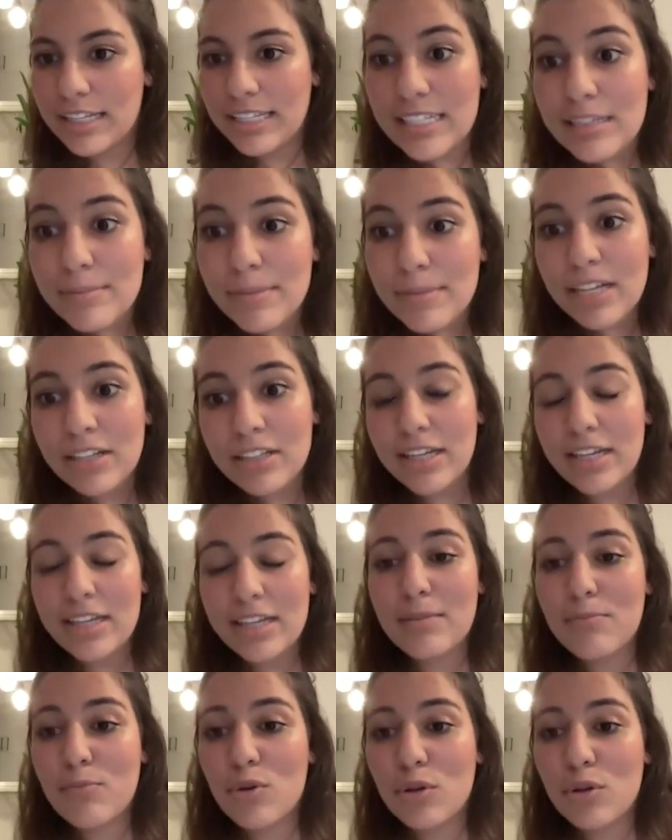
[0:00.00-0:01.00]
email
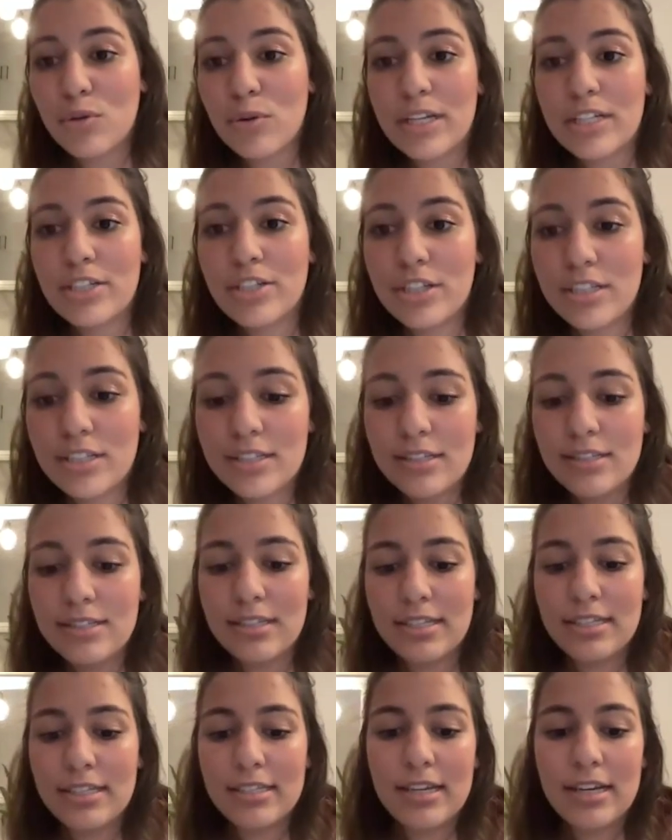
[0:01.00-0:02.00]
any more questions,
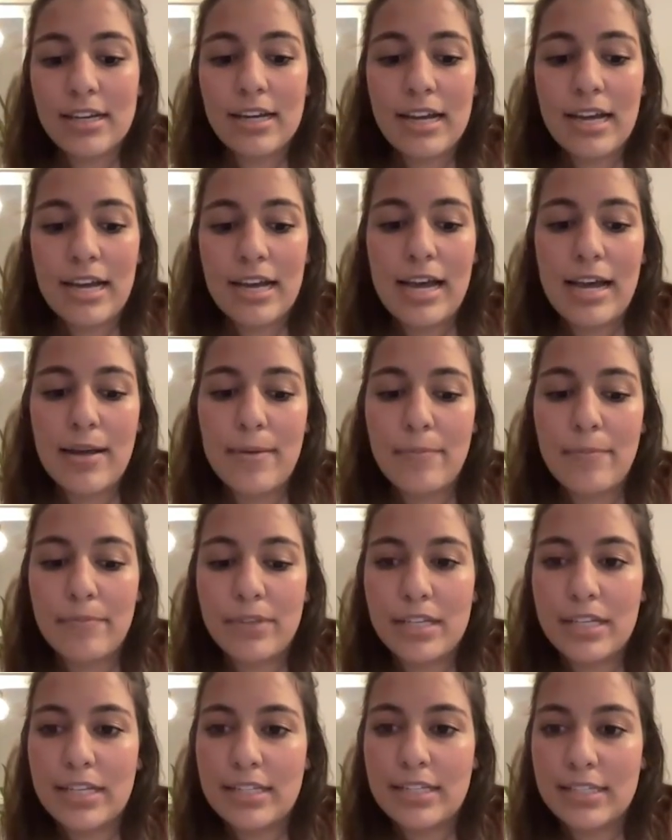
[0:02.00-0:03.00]
Aziza,
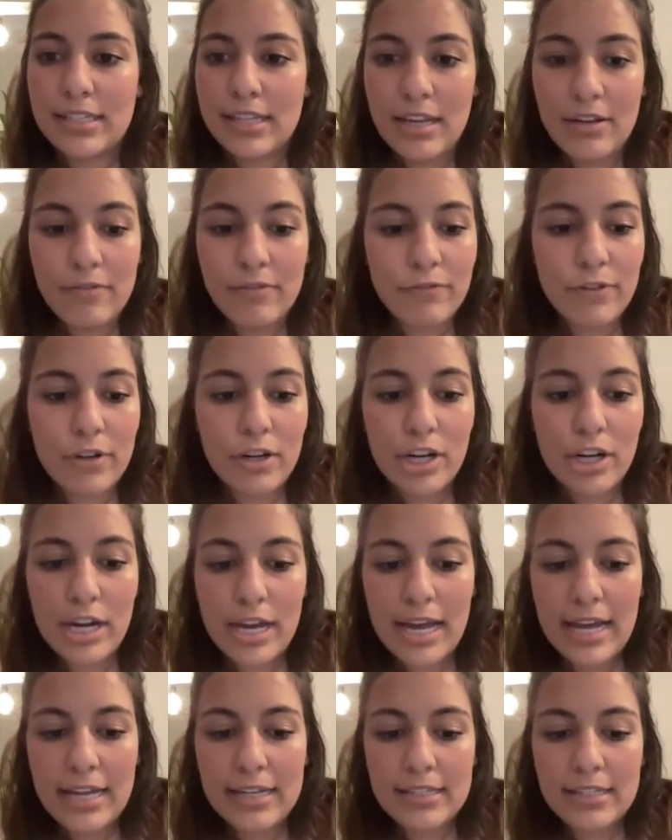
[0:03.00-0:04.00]
um, it's info
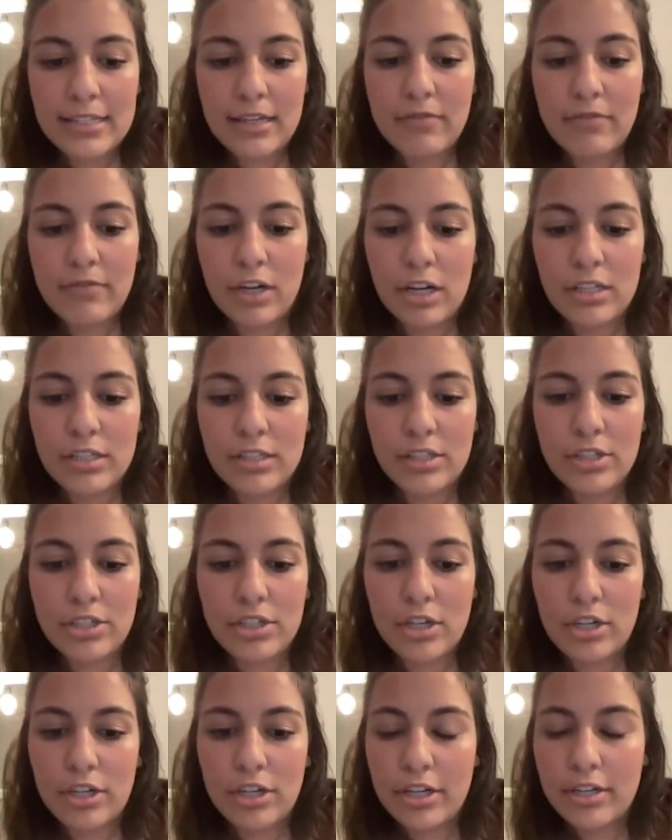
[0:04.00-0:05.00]
at
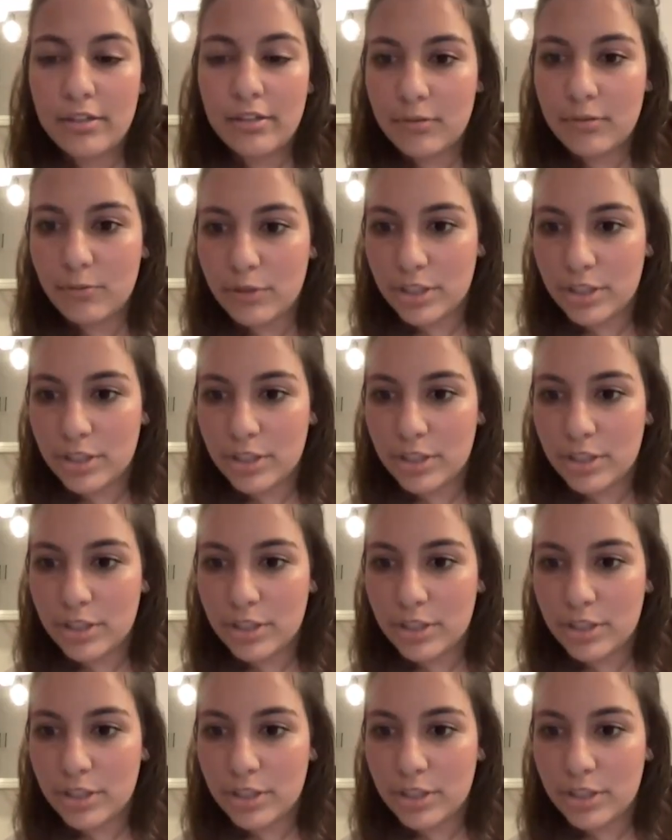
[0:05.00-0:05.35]
Advantage Learn,